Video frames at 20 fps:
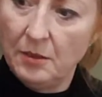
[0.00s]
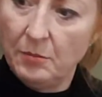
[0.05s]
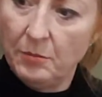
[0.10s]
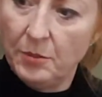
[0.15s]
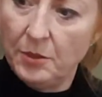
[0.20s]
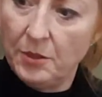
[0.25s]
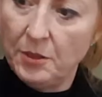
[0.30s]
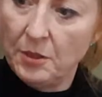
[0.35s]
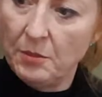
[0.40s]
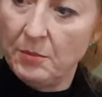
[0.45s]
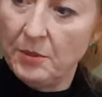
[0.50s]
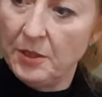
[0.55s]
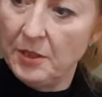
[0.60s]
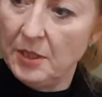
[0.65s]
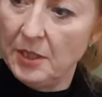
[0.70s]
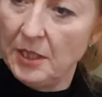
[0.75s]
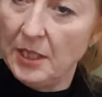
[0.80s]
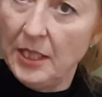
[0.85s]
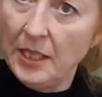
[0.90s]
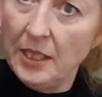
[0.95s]

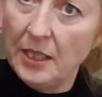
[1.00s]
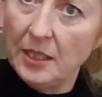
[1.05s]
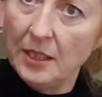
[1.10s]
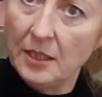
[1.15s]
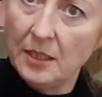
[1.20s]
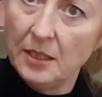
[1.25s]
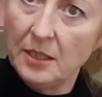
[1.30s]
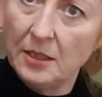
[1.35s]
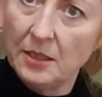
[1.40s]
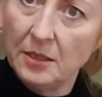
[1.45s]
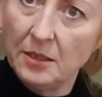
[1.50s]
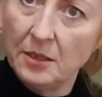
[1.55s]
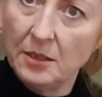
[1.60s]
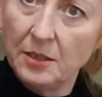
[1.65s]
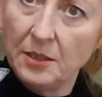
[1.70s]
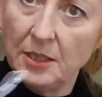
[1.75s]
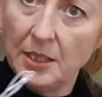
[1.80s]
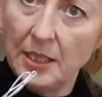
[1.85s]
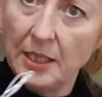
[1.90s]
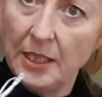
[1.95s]
predominantly, so
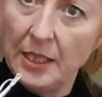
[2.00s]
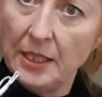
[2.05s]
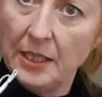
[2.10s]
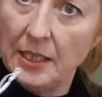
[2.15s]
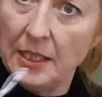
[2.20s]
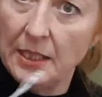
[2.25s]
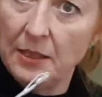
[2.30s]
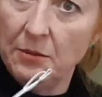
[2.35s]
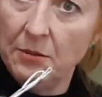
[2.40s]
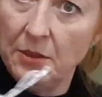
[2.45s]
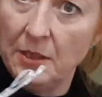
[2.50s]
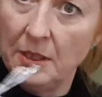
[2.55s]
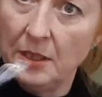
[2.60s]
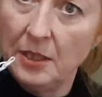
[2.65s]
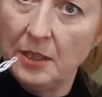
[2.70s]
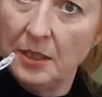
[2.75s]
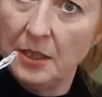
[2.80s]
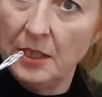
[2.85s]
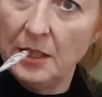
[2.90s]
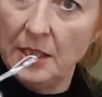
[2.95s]
it's hanging down,
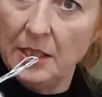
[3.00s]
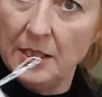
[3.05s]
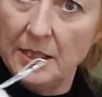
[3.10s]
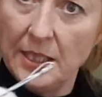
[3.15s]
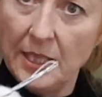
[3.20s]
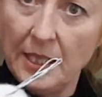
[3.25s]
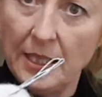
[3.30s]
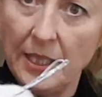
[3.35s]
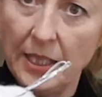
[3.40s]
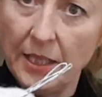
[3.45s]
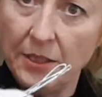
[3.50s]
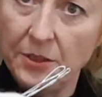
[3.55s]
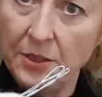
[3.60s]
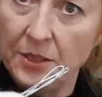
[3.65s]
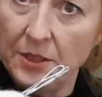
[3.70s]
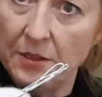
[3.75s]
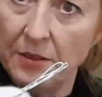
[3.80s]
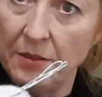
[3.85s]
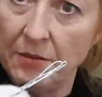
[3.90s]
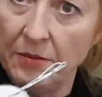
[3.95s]
can you see the
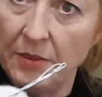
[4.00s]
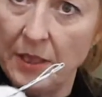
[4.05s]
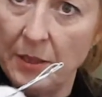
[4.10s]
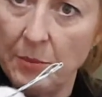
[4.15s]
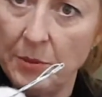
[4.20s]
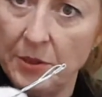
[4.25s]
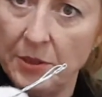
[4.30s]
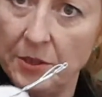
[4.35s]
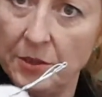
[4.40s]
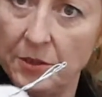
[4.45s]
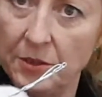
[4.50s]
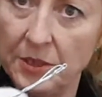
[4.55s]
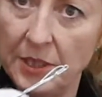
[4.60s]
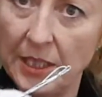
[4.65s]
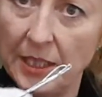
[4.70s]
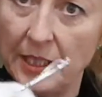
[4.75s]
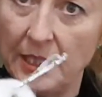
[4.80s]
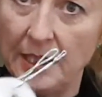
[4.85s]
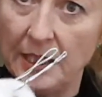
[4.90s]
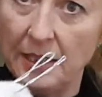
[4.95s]
edges of the fibres are just
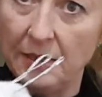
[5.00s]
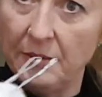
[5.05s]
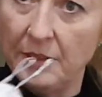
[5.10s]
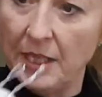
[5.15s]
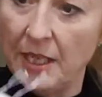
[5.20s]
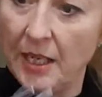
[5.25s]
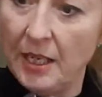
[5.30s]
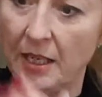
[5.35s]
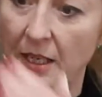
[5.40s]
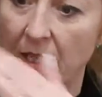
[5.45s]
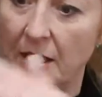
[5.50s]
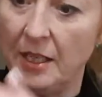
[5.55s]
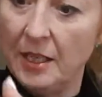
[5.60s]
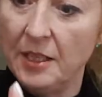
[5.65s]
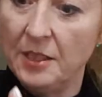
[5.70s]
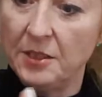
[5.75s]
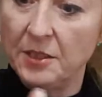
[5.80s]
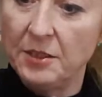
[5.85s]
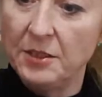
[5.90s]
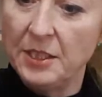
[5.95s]
hanging down there?
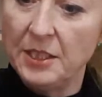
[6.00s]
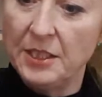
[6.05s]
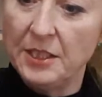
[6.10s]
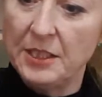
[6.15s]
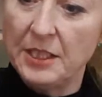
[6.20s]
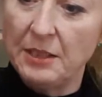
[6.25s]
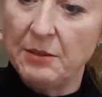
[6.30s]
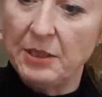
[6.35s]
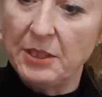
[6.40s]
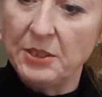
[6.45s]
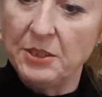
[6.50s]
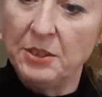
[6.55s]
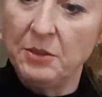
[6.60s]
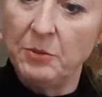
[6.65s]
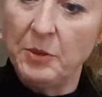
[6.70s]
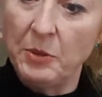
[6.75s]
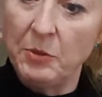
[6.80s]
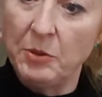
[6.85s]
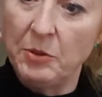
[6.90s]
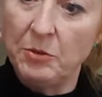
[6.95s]
So it's in the direction that
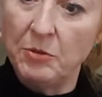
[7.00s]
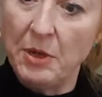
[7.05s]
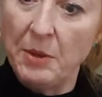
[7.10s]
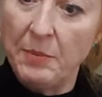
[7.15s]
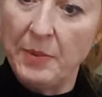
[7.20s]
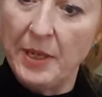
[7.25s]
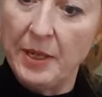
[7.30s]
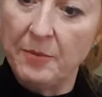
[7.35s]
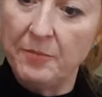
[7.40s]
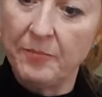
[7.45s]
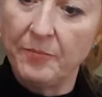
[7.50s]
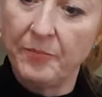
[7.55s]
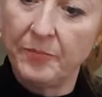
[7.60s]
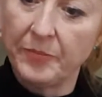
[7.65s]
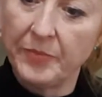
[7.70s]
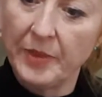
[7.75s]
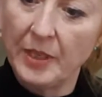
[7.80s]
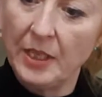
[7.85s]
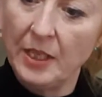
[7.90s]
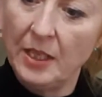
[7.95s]
we would rip it.
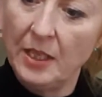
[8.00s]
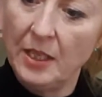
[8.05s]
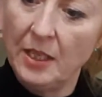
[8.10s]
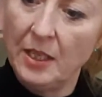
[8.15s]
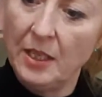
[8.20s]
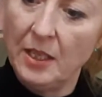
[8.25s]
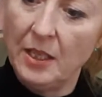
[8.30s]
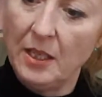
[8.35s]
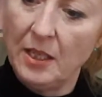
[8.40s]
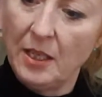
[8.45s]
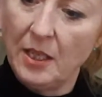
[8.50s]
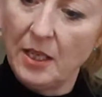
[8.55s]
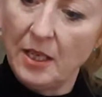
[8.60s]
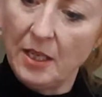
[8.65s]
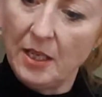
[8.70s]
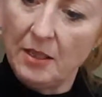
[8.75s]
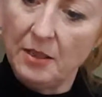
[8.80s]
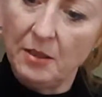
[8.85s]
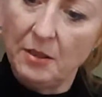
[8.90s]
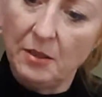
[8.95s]

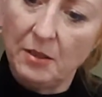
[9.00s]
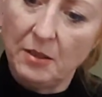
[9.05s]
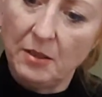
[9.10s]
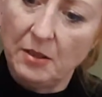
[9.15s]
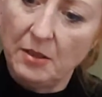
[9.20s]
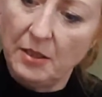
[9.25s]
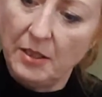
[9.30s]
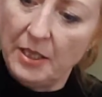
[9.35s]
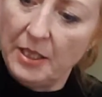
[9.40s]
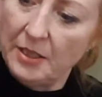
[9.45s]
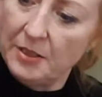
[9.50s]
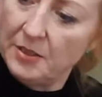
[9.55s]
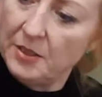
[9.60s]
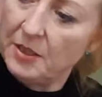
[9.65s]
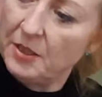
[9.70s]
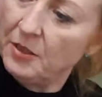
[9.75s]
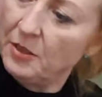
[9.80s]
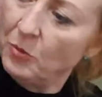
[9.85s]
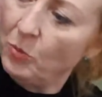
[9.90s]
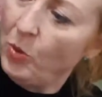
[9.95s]
And it's
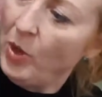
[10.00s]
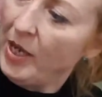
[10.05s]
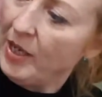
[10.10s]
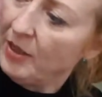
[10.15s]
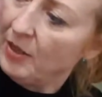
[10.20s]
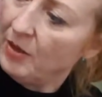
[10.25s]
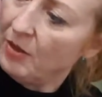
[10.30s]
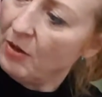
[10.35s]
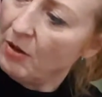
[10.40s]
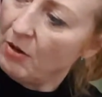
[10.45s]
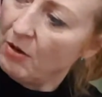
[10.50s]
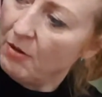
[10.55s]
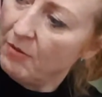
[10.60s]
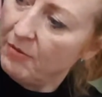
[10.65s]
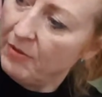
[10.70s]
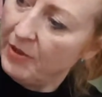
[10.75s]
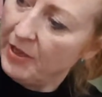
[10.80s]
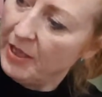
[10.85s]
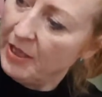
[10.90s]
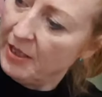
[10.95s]
the width of
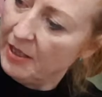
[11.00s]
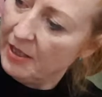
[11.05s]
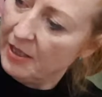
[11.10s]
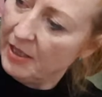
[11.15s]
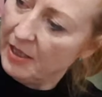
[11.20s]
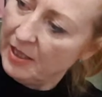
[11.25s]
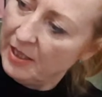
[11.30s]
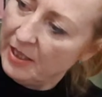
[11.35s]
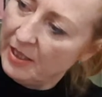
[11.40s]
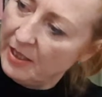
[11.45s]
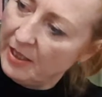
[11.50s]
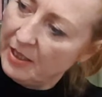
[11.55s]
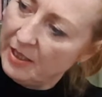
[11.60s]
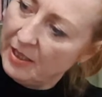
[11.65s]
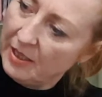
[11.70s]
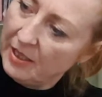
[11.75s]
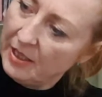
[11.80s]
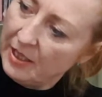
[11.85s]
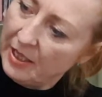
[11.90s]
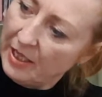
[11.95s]

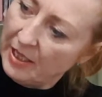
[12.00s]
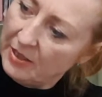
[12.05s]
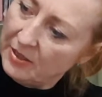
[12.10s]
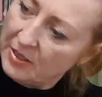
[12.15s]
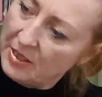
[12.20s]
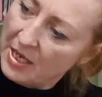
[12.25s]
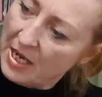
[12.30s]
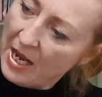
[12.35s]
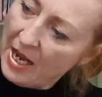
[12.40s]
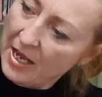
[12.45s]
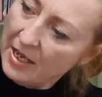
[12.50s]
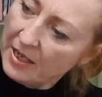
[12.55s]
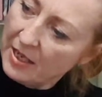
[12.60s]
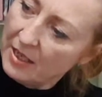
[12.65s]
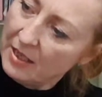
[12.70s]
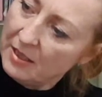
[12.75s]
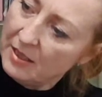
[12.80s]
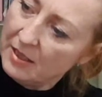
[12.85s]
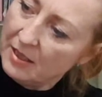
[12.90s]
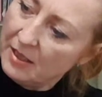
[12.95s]
its neck.
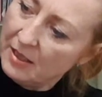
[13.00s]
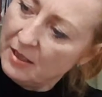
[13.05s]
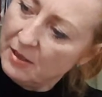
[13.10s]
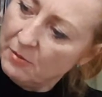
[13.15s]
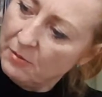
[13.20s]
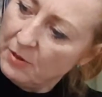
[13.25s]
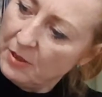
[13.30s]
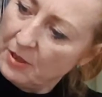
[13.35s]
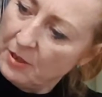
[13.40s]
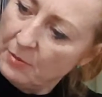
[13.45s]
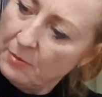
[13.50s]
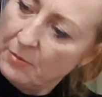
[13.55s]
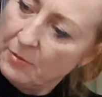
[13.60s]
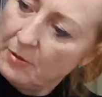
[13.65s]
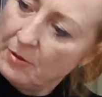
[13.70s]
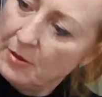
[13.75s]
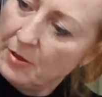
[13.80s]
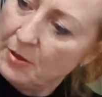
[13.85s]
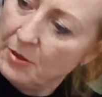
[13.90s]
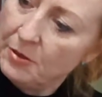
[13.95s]
I'm going to
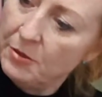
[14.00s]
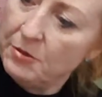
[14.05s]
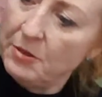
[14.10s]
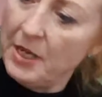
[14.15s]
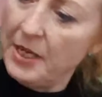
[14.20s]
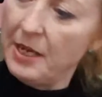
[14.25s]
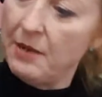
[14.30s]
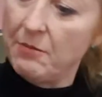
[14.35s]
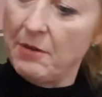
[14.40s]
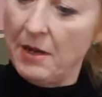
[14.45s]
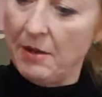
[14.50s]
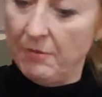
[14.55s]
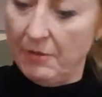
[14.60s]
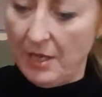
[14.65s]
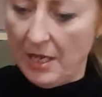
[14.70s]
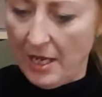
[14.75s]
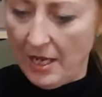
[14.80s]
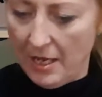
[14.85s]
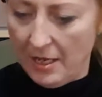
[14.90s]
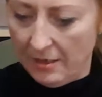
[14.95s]
drag it round
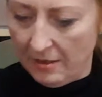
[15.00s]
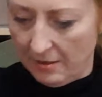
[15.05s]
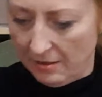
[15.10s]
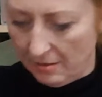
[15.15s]
there,